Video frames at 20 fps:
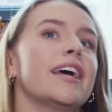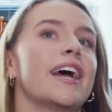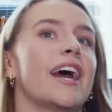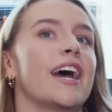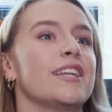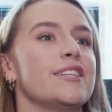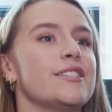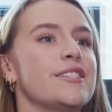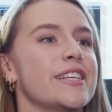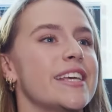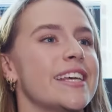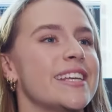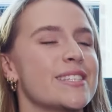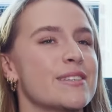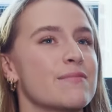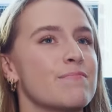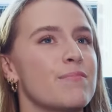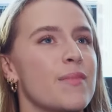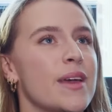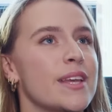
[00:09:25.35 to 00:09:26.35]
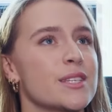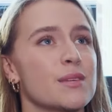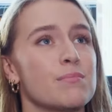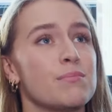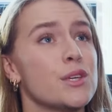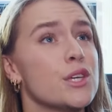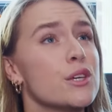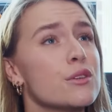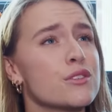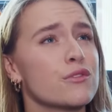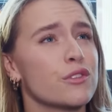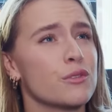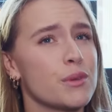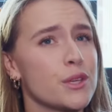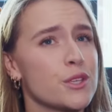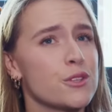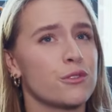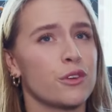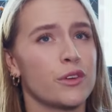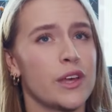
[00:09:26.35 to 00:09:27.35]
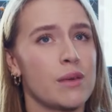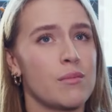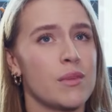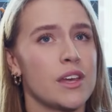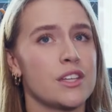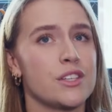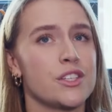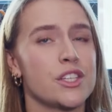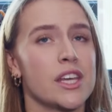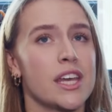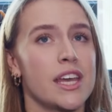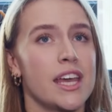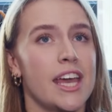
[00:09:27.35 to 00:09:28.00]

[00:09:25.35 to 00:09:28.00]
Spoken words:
And it's a beautiful, beautiful image.